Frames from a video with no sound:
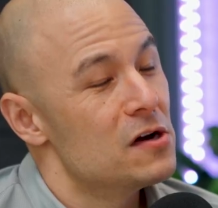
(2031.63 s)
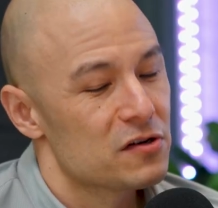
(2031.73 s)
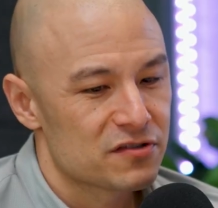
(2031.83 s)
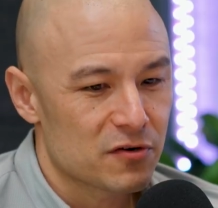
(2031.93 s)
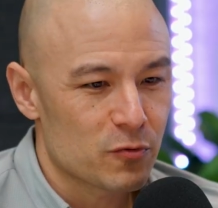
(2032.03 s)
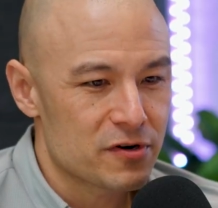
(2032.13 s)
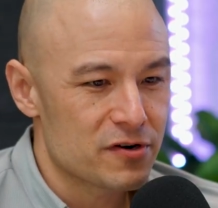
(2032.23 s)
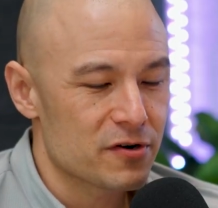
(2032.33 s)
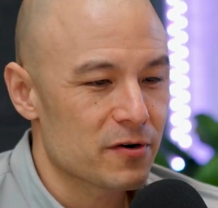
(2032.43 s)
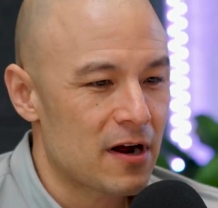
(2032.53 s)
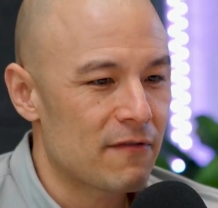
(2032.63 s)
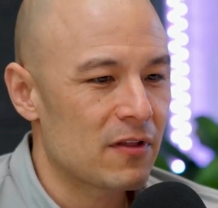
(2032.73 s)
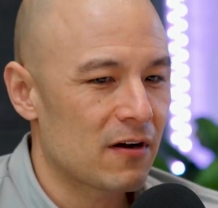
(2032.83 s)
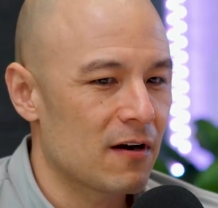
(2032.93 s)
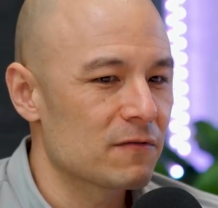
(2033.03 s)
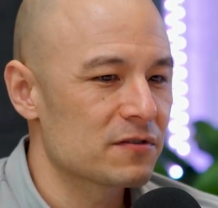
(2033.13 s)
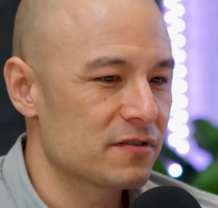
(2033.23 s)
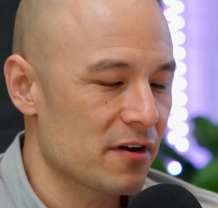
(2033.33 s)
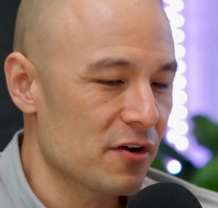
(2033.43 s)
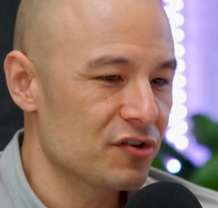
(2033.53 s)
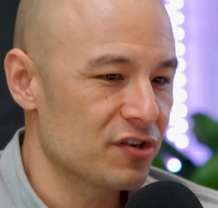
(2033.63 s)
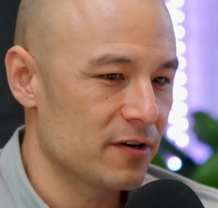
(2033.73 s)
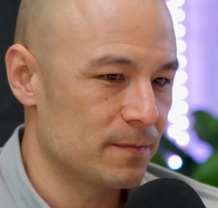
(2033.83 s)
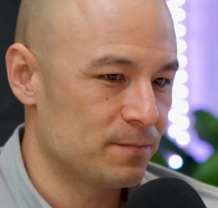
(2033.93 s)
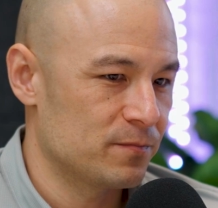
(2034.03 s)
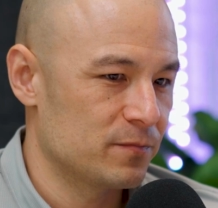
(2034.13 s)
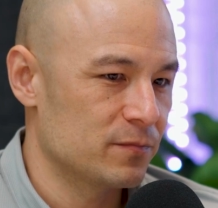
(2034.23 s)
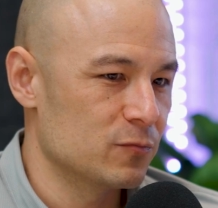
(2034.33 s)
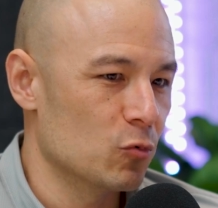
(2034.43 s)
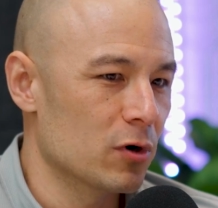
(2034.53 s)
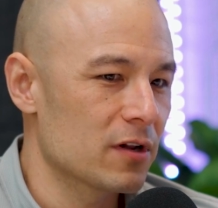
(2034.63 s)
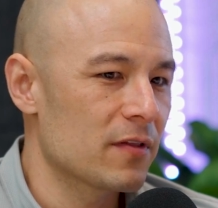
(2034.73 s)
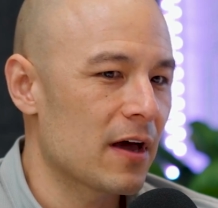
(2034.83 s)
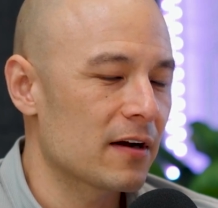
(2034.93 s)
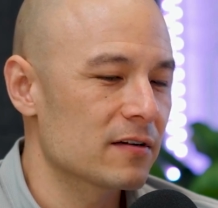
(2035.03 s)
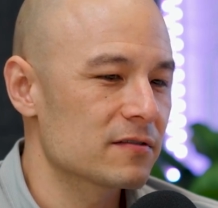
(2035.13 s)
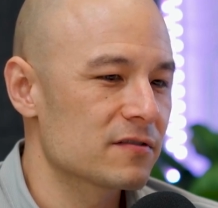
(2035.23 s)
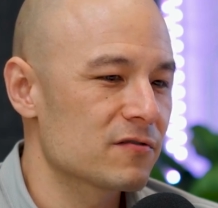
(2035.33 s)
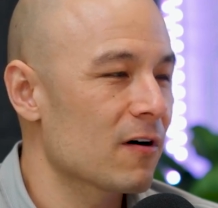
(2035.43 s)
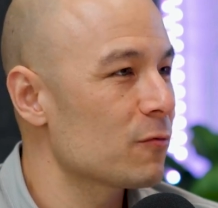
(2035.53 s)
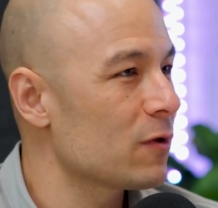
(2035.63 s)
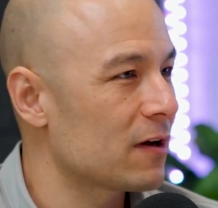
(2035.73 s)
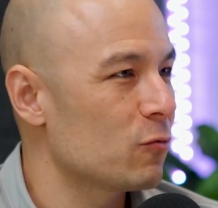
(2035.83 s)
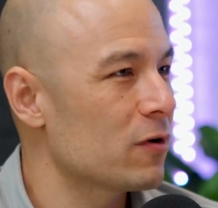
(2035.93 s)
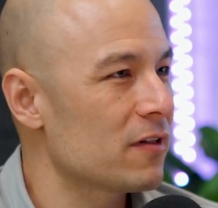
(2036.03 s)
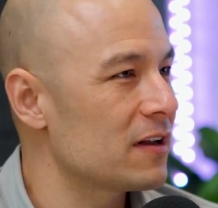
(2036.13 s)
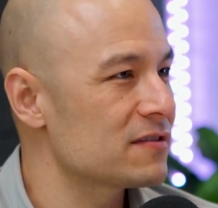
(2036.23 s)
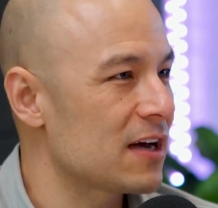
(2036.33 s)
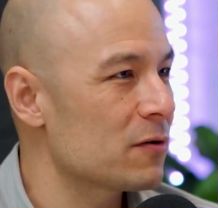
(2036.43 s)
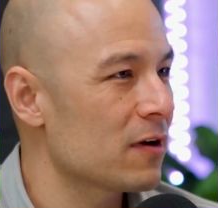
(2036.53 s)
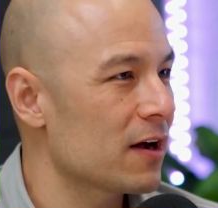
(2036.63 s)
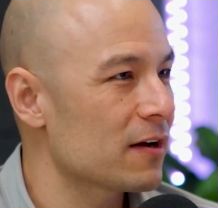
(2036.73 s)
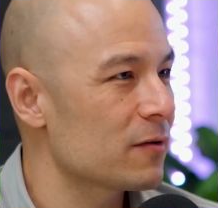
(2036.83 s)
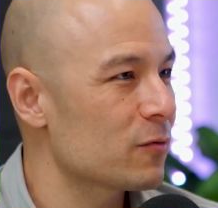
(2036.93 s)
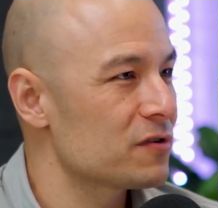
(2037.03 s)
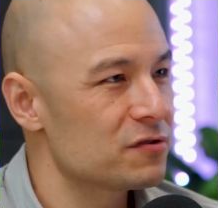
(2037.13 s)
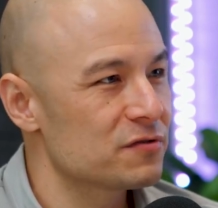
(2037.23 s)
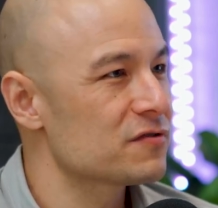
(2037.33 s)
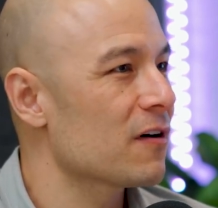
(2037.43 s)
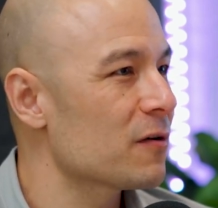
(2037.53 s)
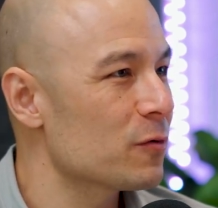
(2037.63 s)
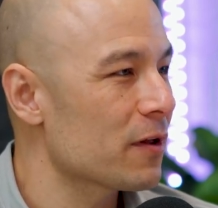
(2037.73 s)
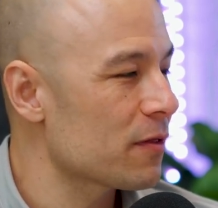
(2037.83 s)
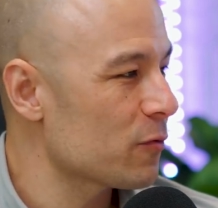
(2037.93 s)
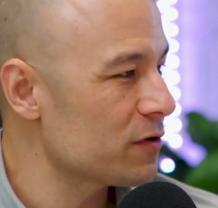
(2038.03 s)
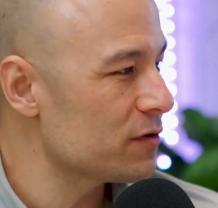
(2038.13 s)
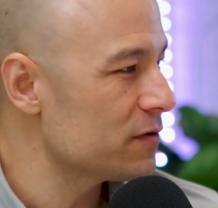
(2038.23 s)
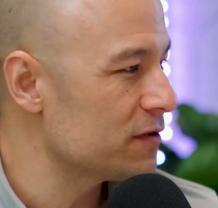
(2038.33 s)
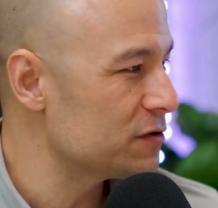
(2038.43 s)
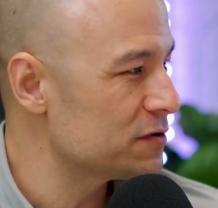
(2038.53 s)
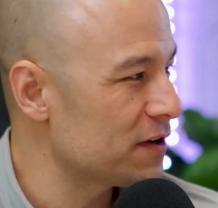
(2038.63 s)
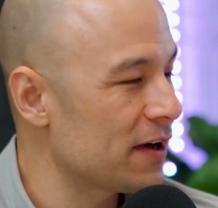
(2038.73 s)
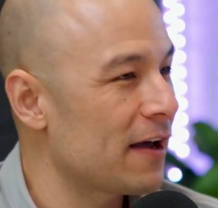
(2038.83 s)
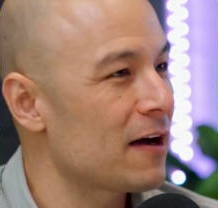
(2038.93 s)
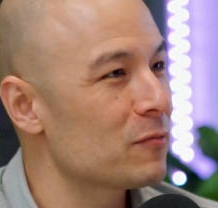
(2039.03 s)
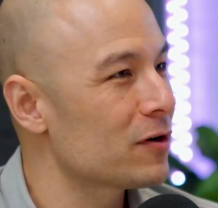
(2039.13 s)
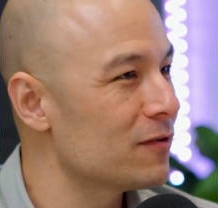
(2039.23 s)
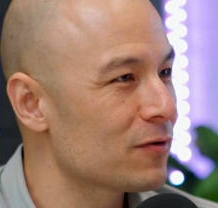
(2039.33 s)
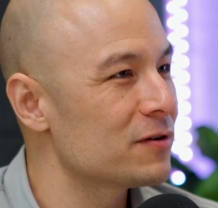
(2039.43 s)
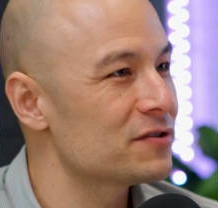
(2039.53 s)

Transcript: So when you're having that conversation, what did that start? Like, what did that sound like? What did you start with? Did you say, hey, I'm looking for a